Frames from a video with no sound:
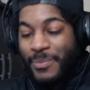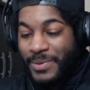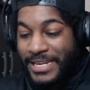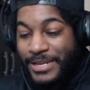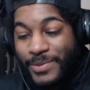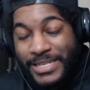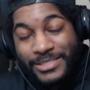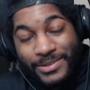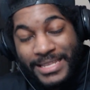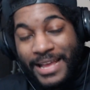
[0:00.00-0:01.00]
But
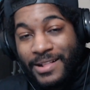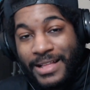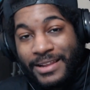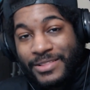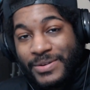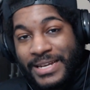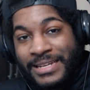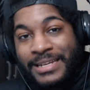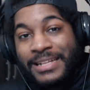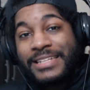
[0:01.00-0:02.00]
anyways, with that all out of the
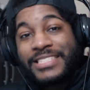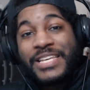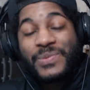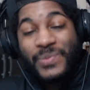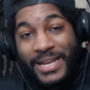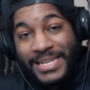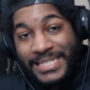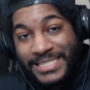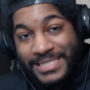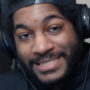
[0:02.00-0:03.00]
way, let's get right
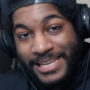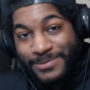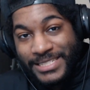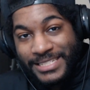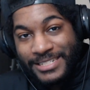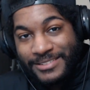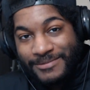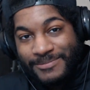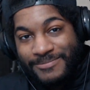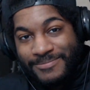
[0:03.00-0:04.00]
into this episode.